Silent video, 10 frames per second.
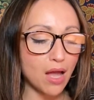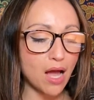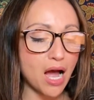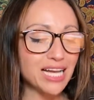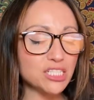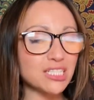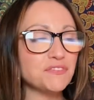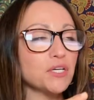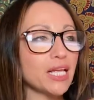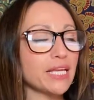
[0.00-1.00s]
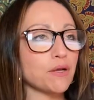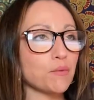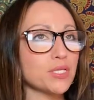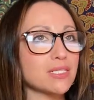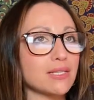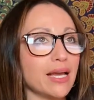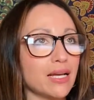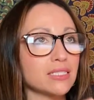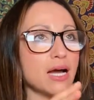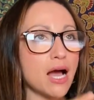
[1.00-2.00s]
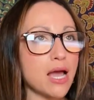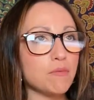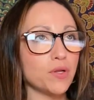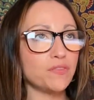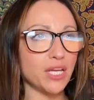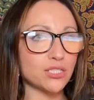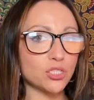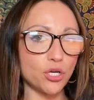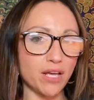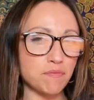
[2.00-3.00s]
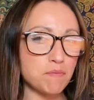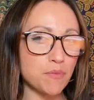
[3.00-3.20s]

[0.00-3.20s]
I just feel like there was like a time when things could have,